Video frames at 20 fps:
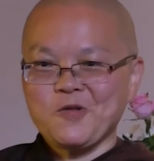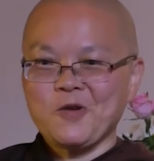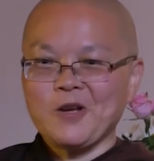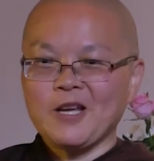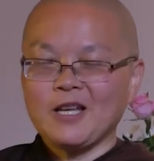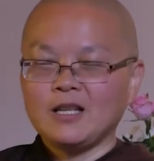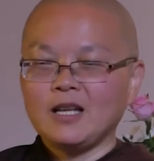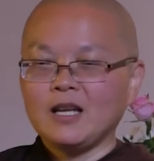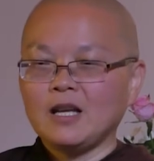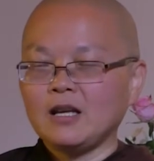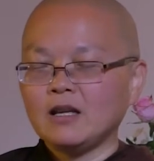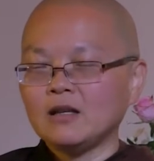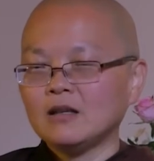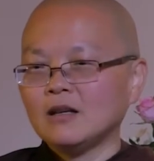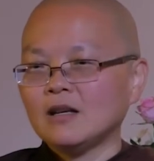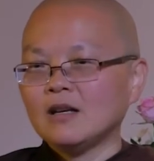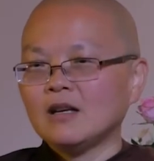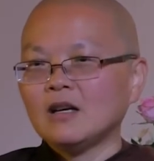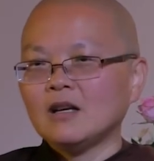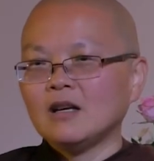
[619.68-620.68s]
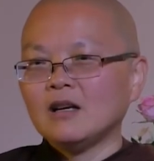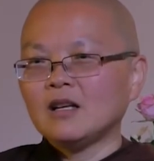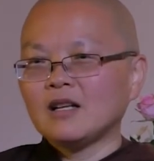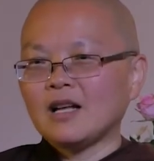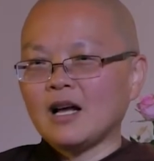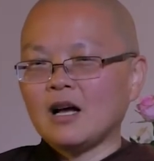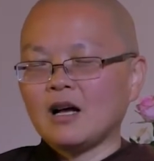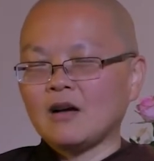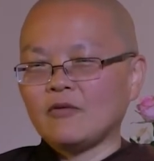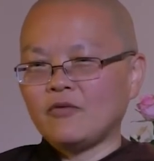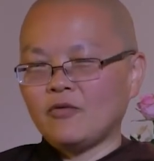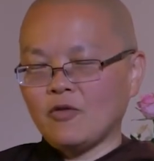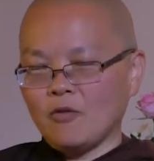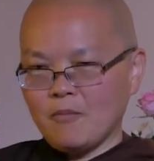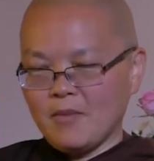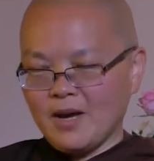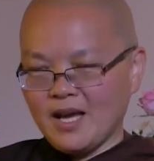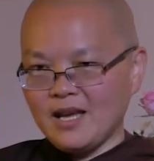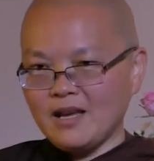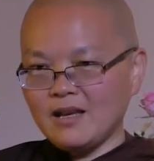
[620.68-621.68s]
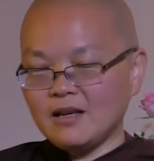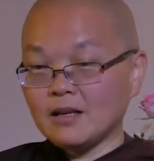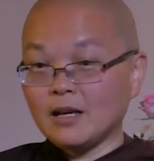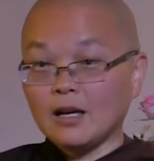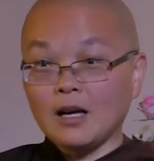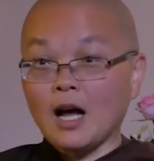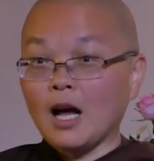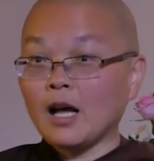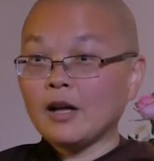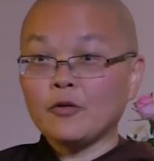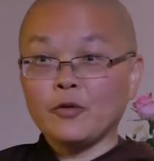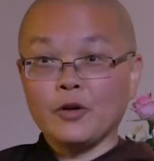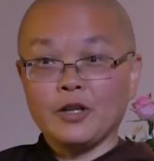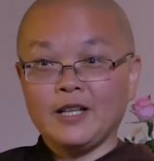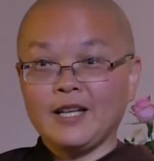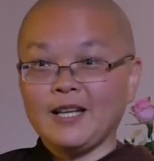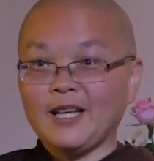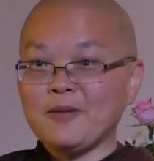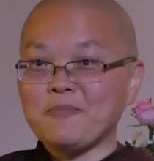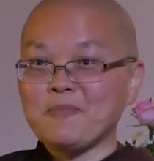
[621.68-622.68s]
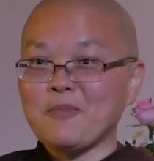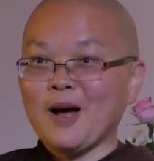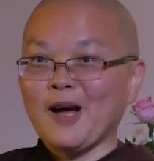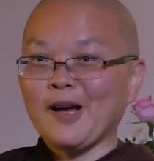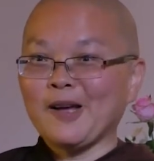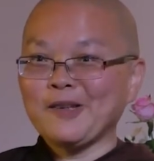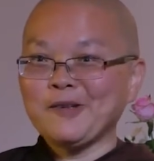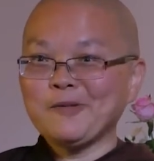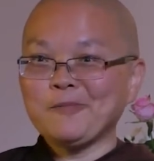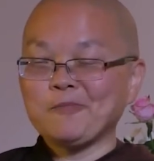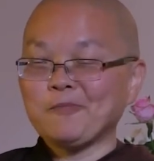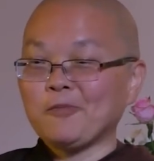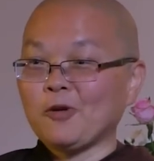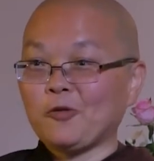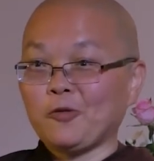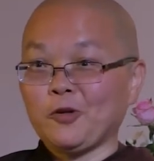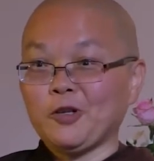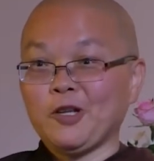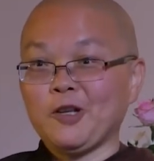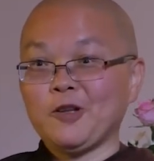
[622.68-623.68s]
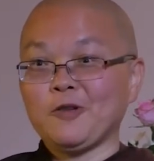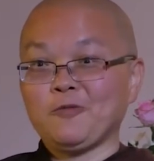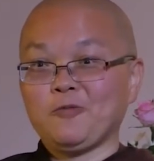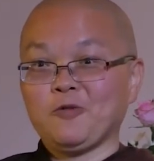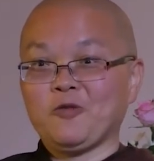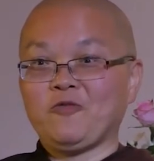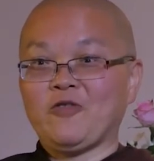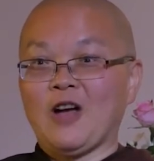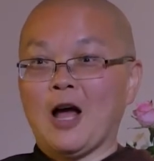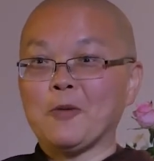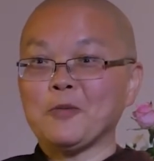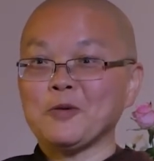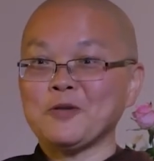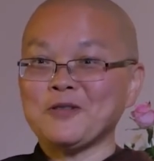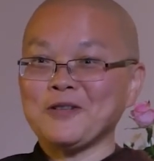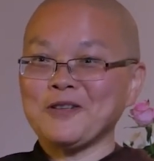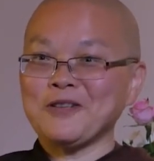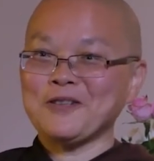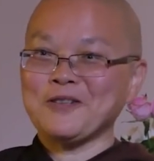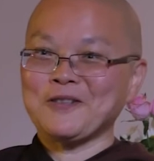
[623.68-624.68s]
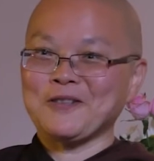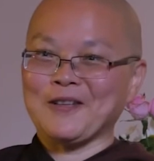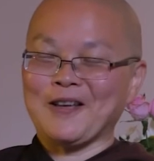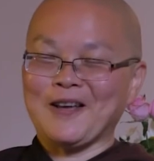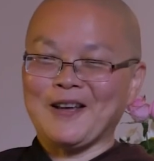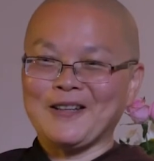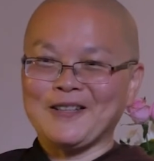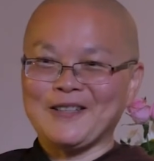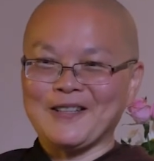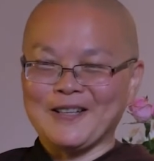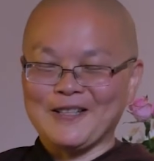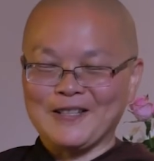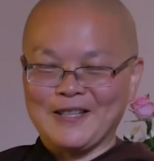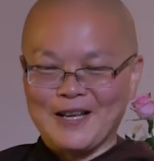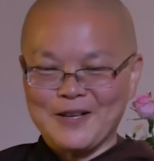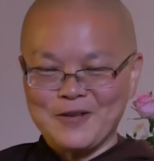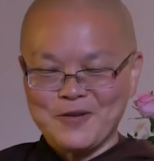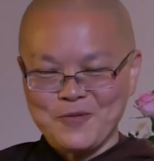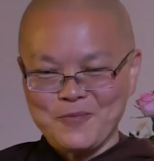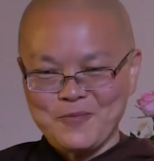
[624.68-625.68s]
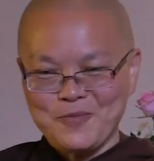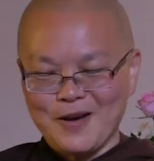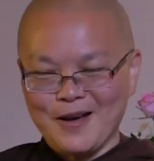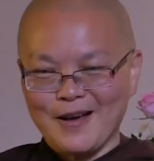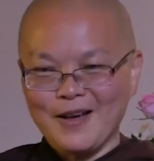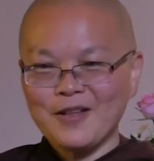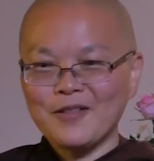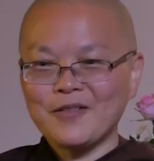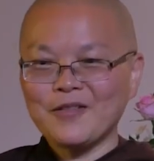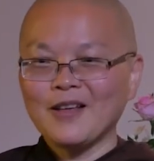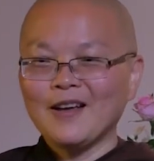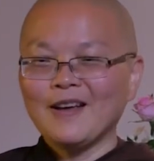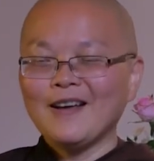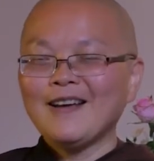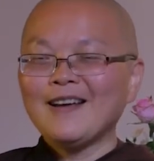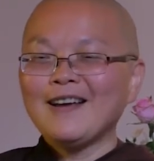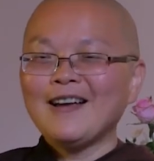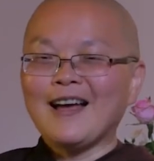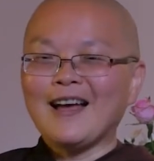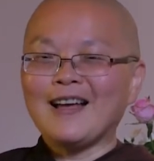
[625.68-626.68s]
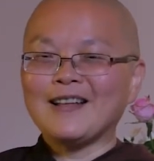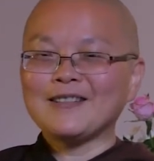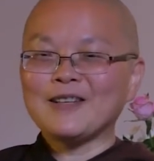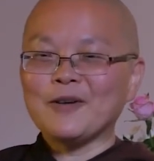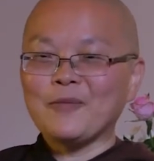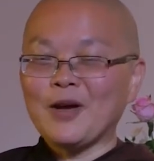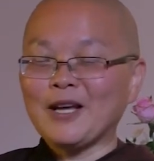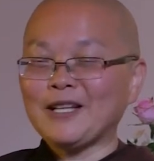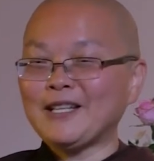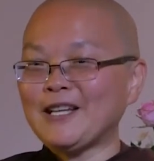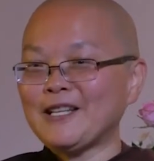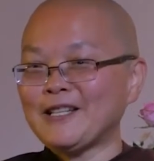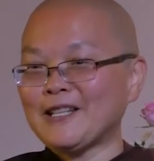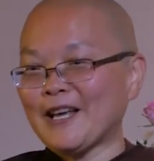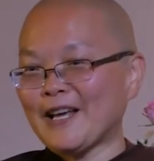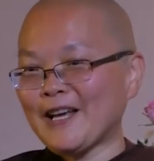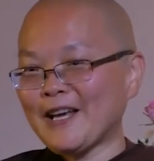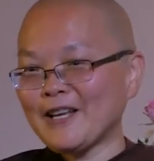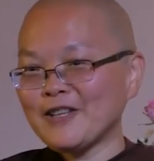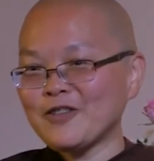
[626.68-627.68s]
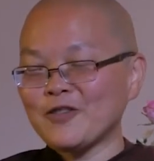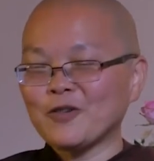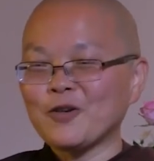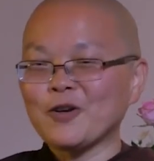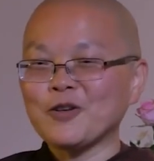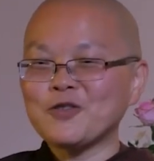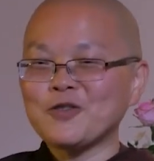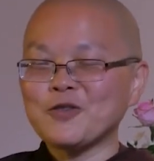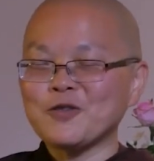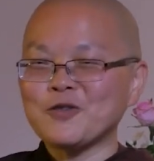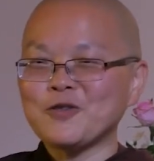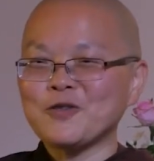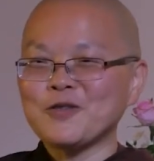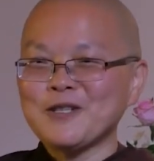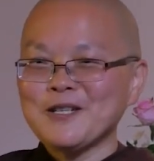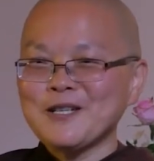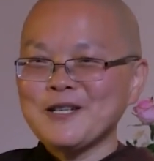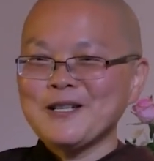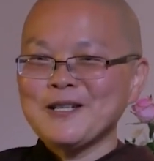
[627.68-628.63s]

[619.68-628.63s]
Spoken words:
trainee, for me, I already in my already a pharmacist and a naturopath, and when in there, you got to